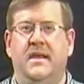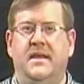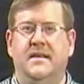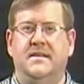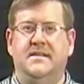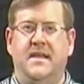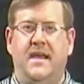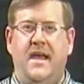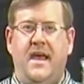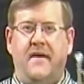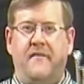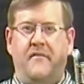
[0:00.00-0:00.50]

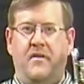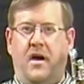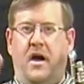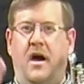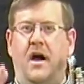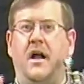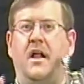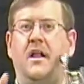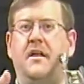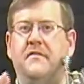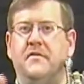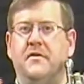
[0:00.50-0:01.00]
is to have
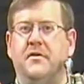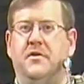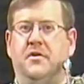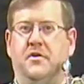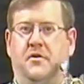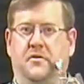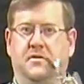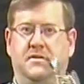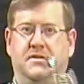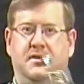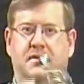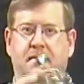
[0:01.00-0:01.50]
all of your
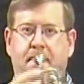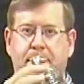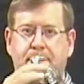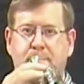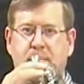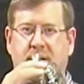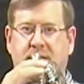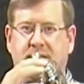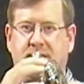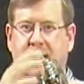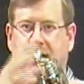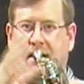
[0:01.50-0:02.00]
notes
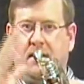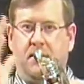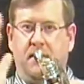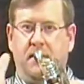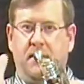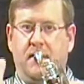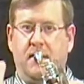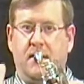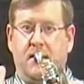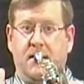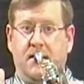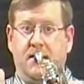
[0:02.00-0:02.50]

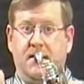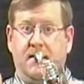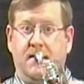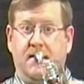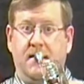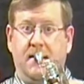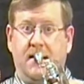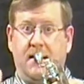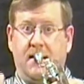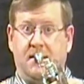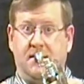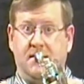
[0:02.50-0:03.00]
sound
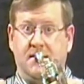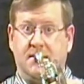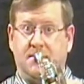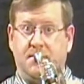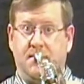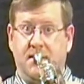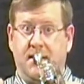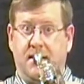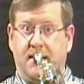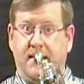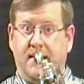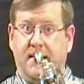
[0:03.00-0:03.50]
good,
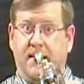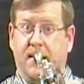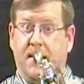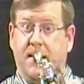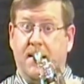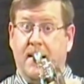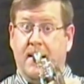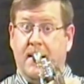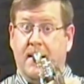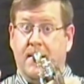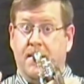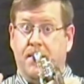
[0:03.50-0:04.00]
crisp, and
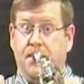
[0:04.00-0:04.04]
clear.